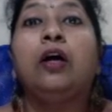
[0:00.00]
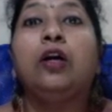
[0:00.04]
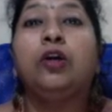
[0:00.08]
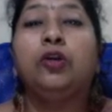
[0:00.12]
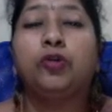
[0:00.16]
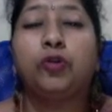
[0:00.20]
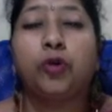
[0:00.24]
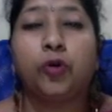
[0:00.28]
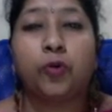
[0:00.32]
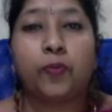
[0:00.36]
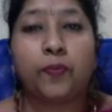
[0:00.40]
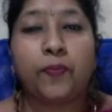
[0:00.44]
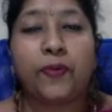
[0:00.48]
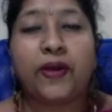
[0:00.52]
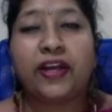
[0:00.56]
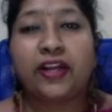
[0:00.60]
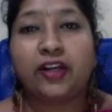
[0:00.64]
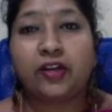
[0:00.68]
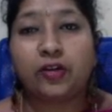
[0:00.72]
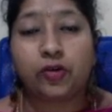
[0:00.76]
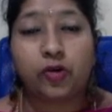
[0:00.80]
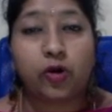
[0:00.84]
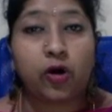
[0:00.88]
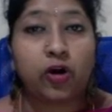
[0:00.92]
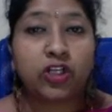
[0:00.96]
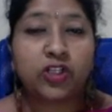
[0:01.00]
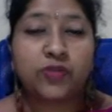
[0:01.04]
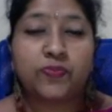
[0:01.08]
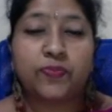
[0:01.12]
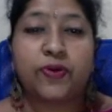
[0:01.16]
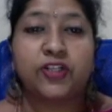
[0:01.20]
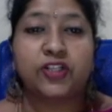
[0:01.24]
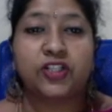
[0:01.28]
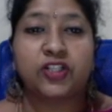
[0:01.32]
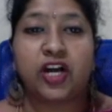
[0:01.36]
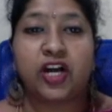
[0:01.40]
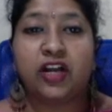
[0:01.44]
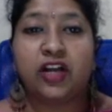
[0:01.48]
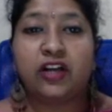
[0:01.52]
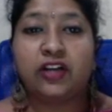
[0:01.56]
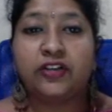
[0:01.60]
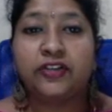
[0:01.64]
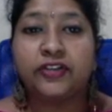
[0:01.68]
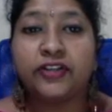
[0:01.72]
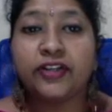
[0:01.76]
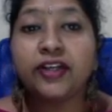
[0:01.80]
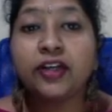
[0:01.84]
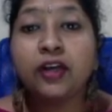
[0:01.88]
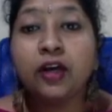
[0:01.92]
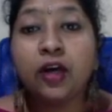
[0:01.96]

domain, your specialty,